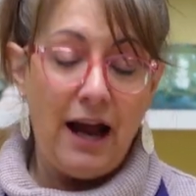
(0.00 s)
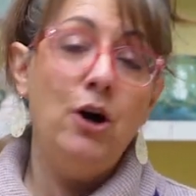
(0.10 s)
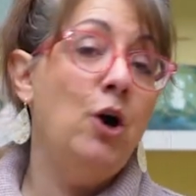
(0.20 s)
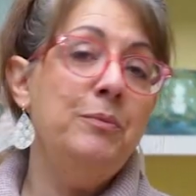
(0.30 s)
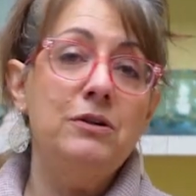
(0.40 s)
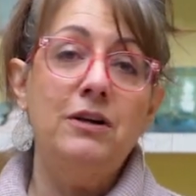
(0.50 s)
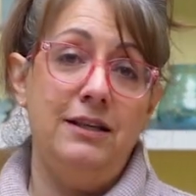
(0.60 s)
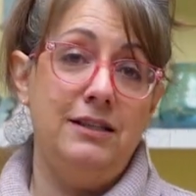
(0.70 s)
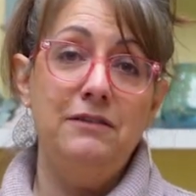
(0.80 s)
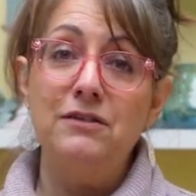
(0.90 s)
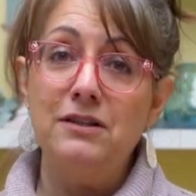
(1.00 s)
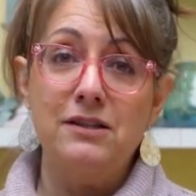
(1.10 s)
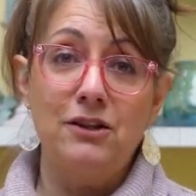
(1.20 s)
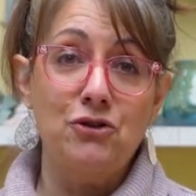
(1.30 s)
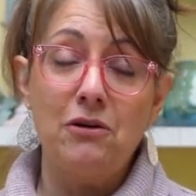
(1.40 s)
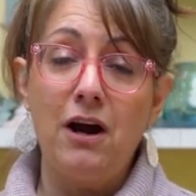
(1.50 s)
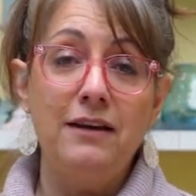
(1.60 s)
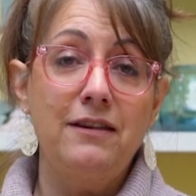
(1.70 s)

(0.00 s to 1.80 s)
I hope you guys give these a try.